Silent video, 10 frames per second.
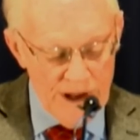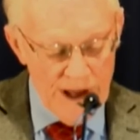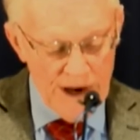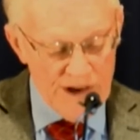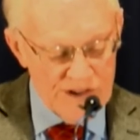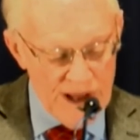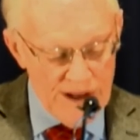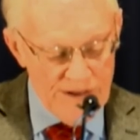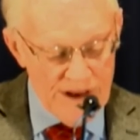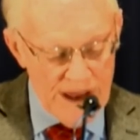And he
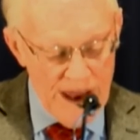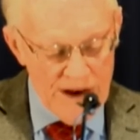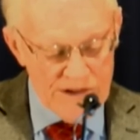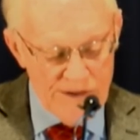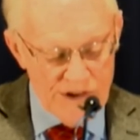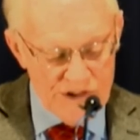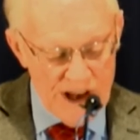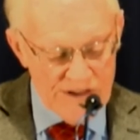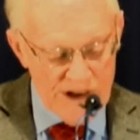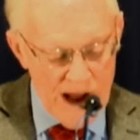said, The kings of the
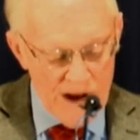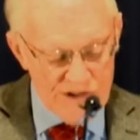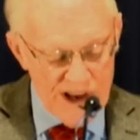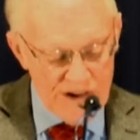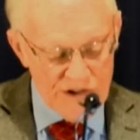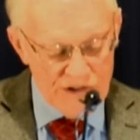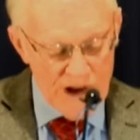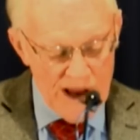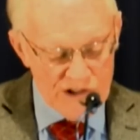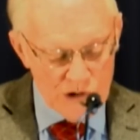Gentiles
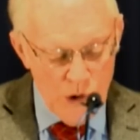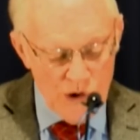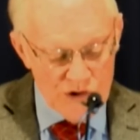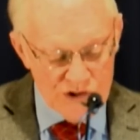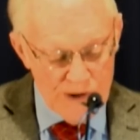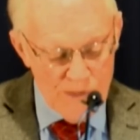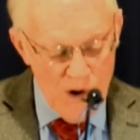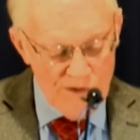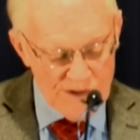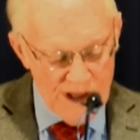exercise lordship
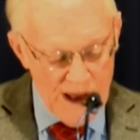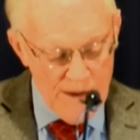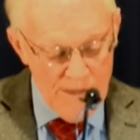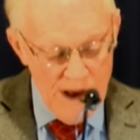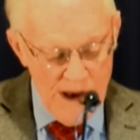over them,